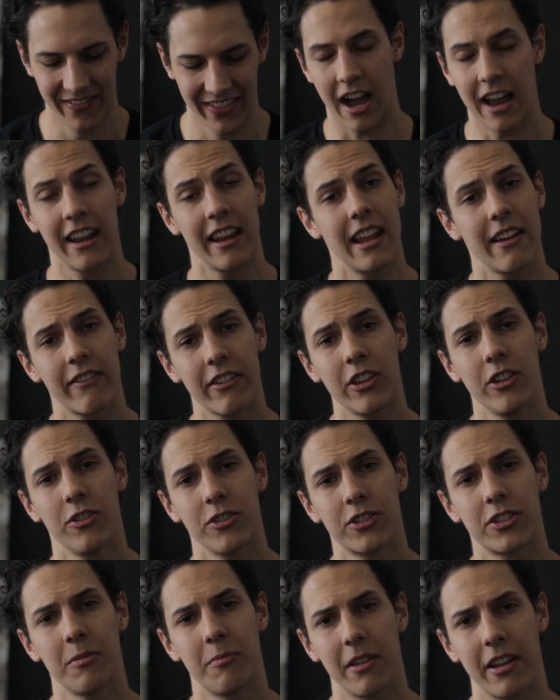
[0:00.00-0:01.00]
I never
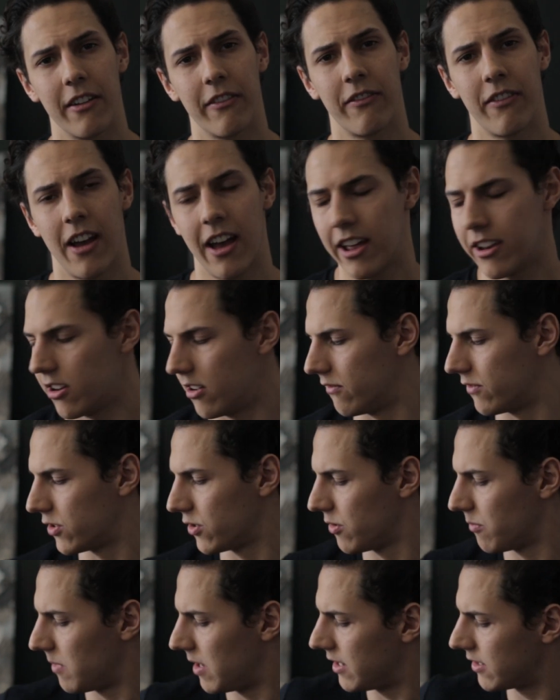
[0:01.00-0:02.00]
used to be a fan of
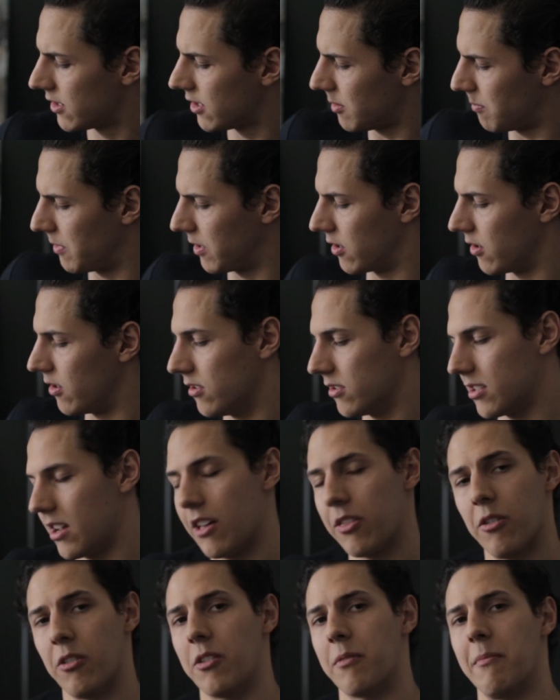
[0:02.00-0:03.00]
zoom lenses because I
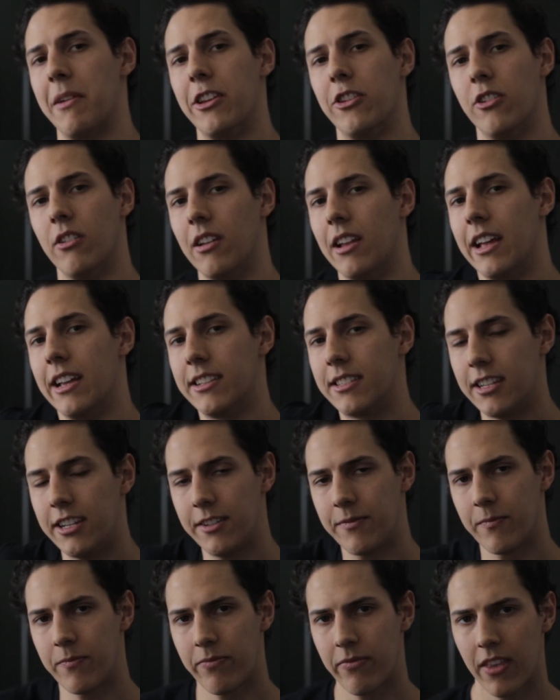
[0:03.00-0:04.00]
thought it made you lazy,
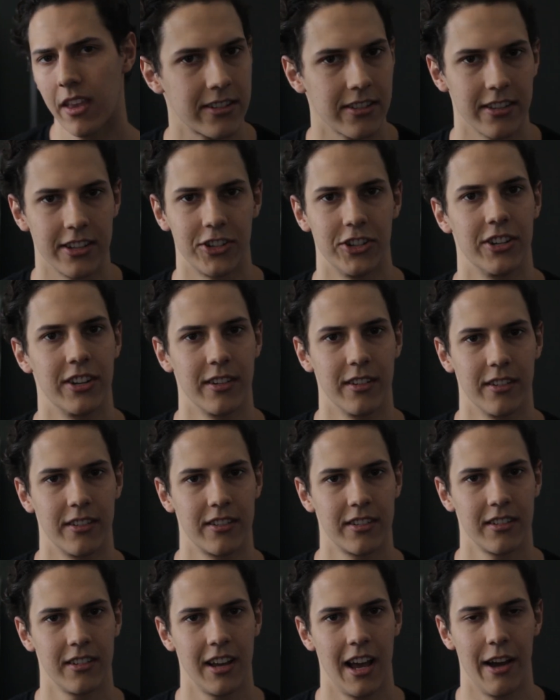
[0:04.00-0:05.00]
so that you
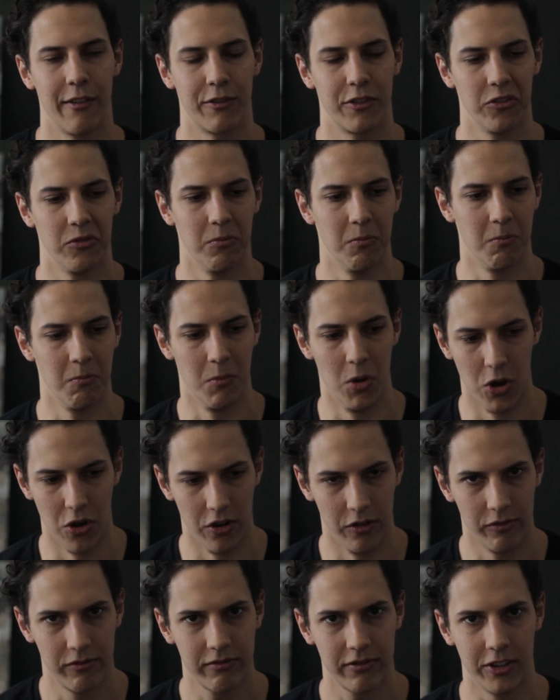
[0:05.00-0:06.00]
didn't have to
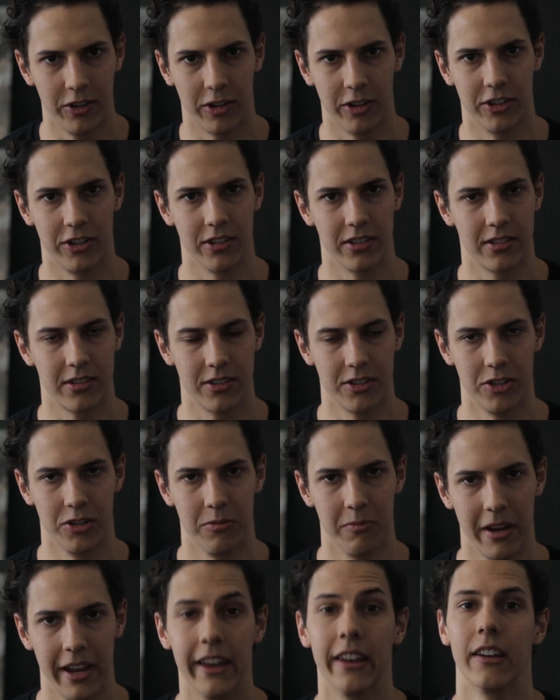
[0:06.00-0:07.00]
move, you could just
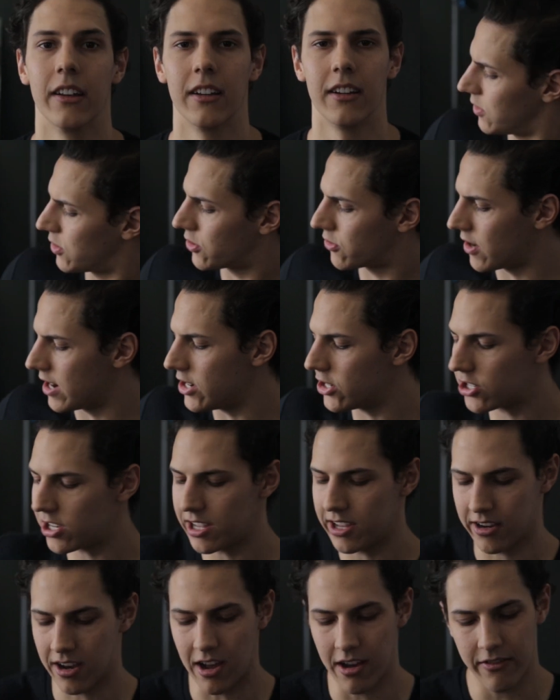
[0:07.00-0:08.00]
zoom in. Strangely
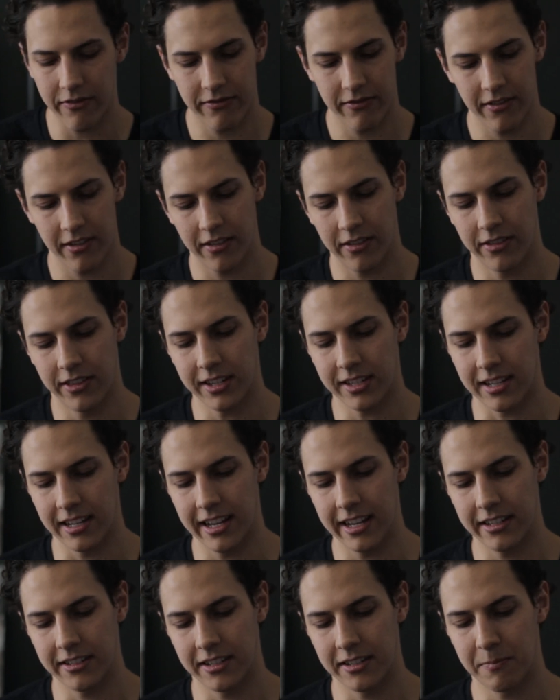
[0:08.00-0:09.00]
enough, this
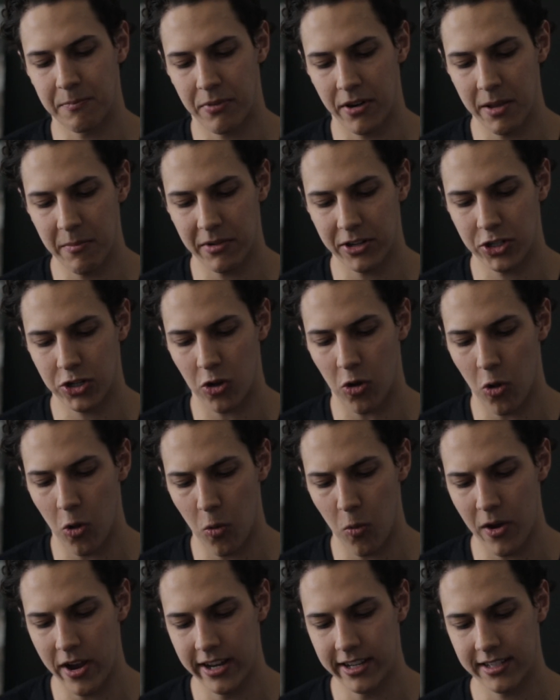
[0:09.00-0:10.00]
lens is pretty much
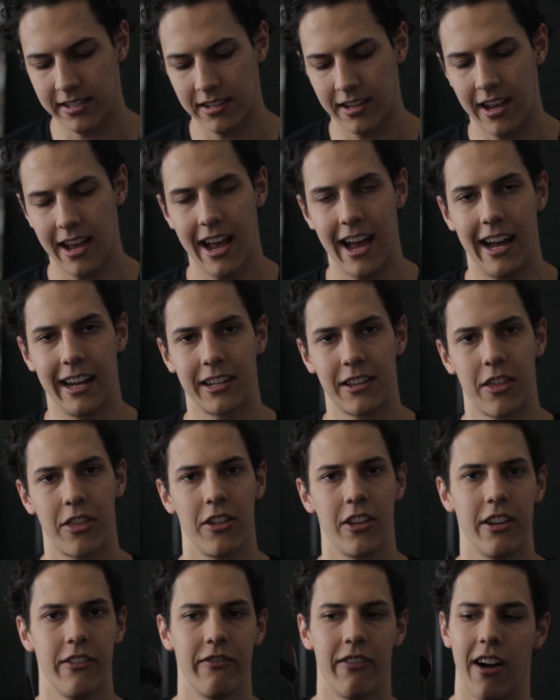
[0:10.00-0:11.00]
always at
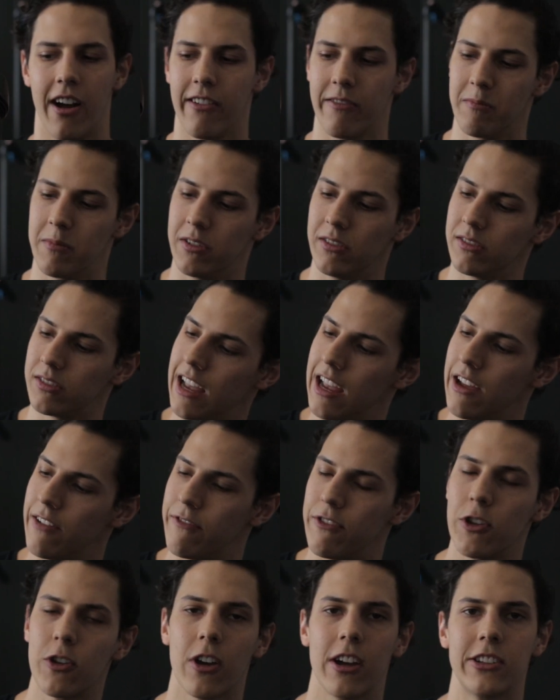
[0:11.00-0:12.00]
35mm.
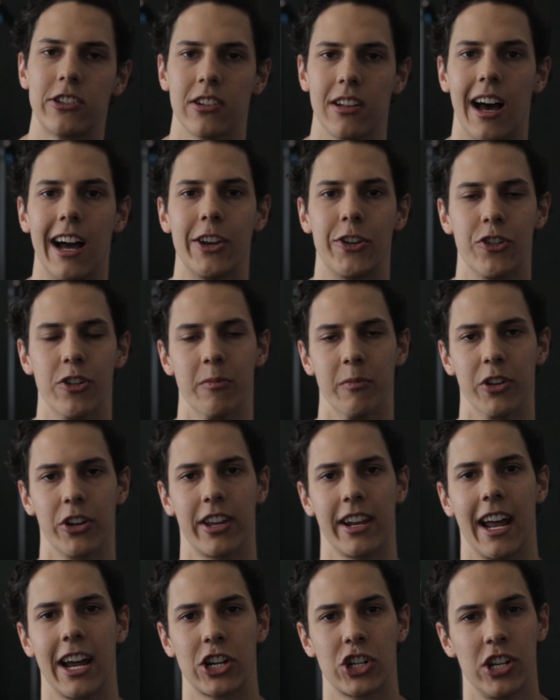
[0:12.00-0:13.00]
If you go into Lightroom, you
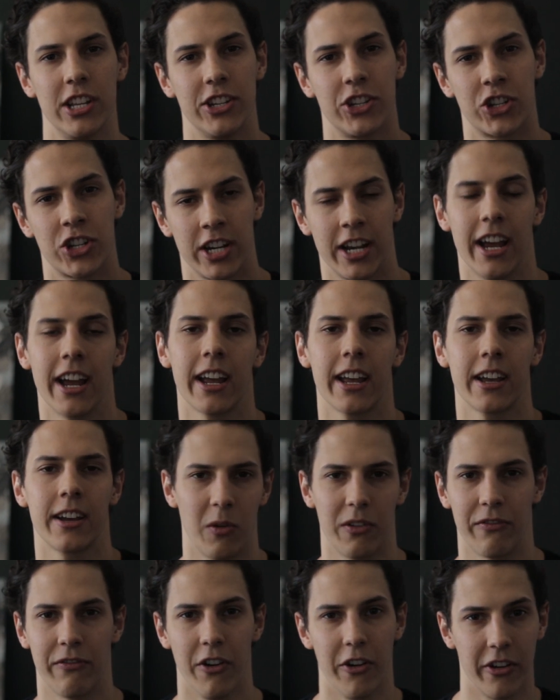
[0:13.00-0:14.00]
can actually check
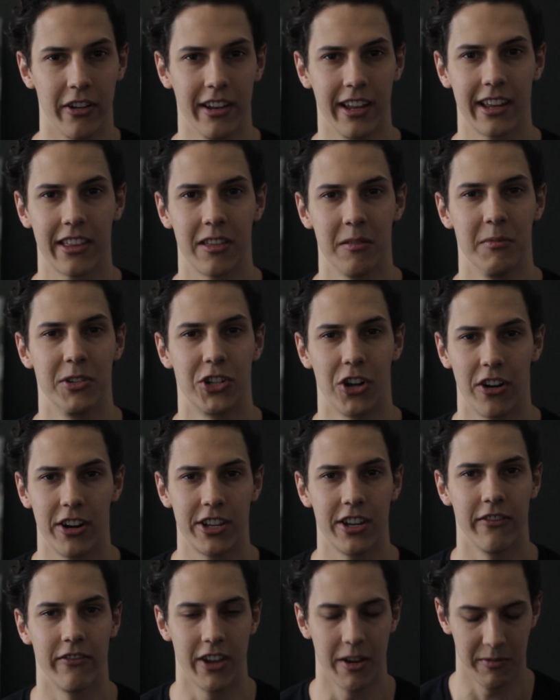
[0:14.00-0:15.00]
what focal length the
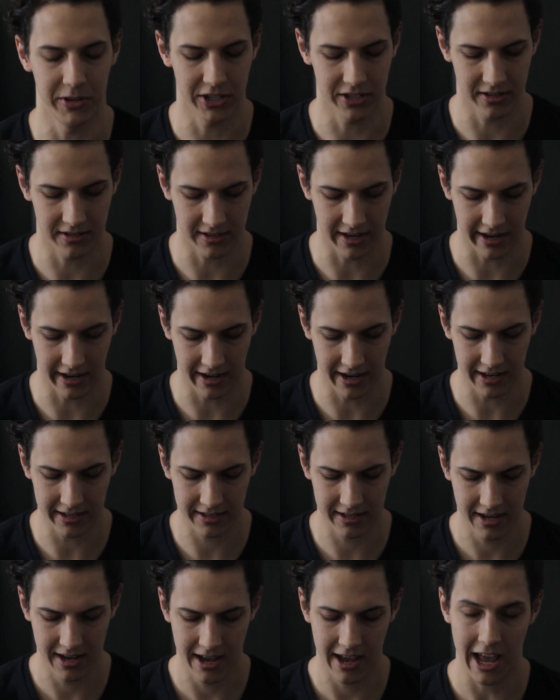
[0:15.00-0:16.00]
majority of the images are taken at,
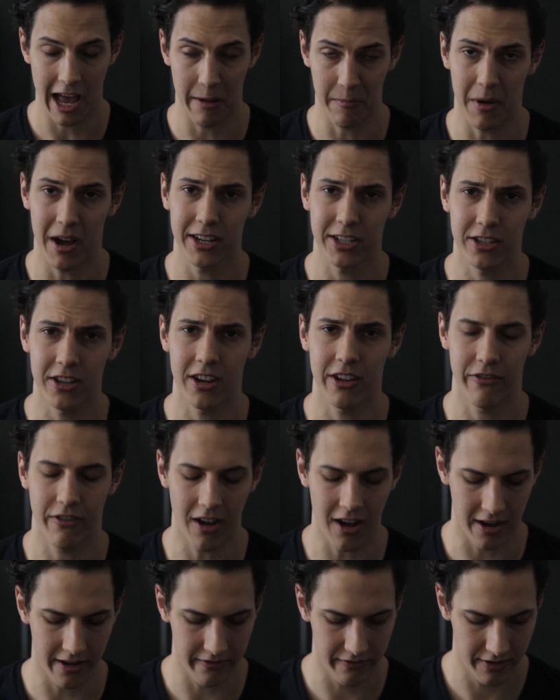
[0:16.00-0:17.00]
and mine's
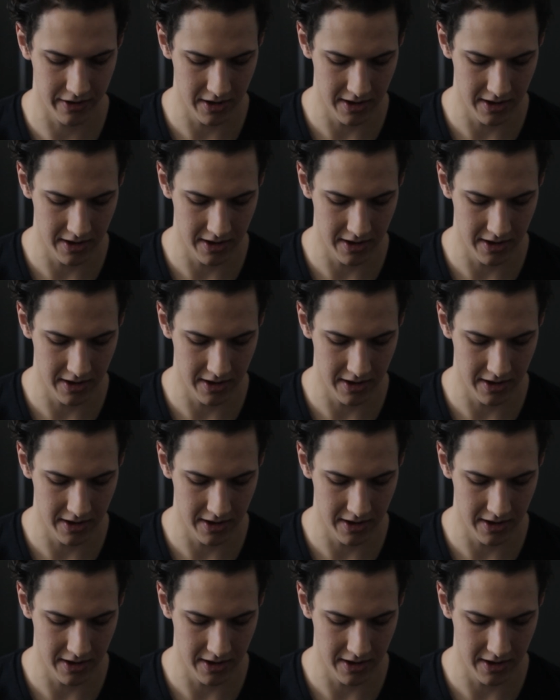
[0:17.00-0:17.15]
35.